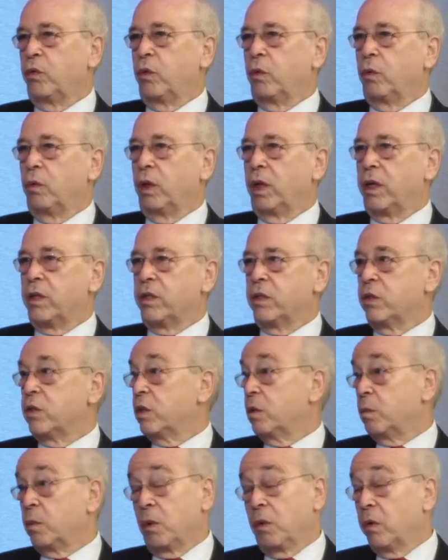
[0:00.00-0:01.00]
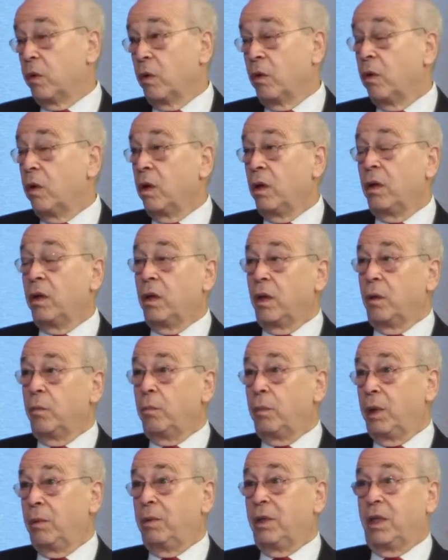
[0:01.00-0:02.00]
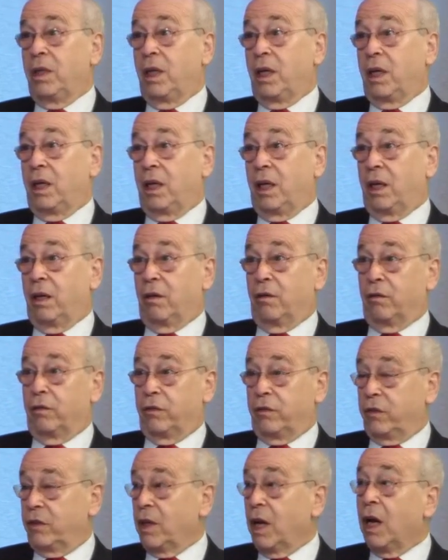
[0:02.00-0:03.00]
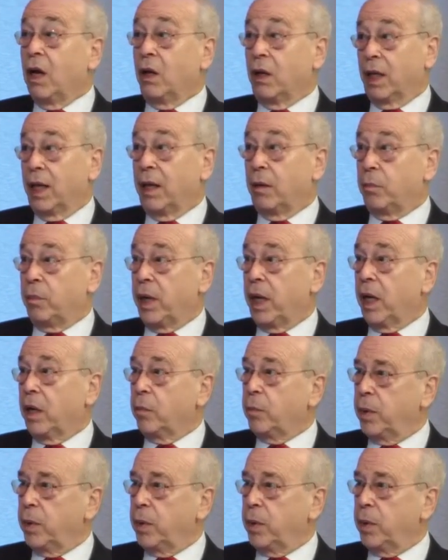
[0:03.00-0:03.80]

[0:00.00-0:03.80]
the relationship, although maybe they have dialed that back.